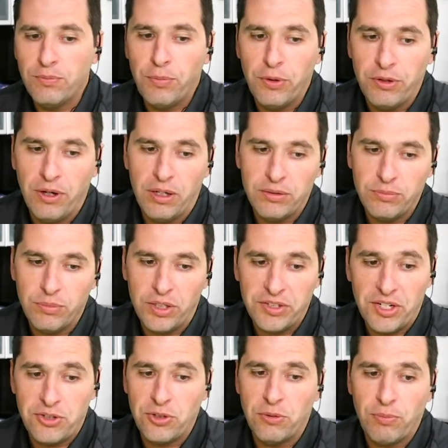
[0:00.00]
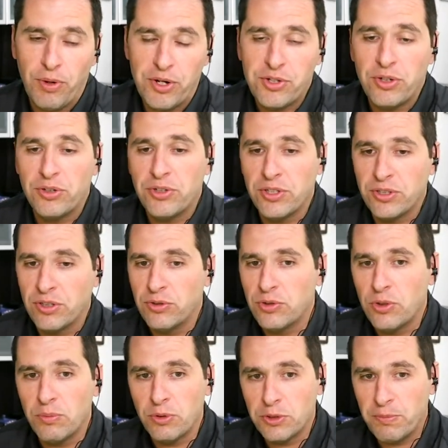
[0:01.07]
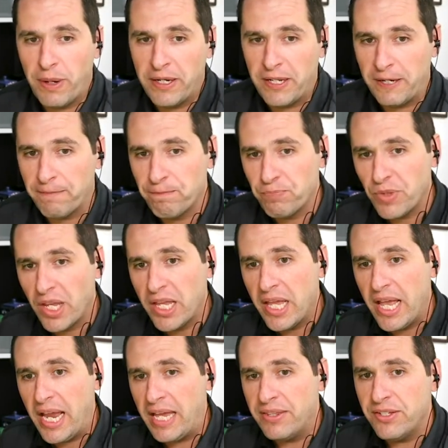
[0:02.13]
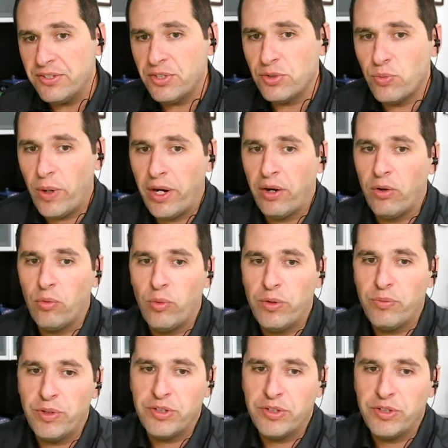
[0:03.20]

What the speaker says: put additional pressure on just consumer spending. And this is where when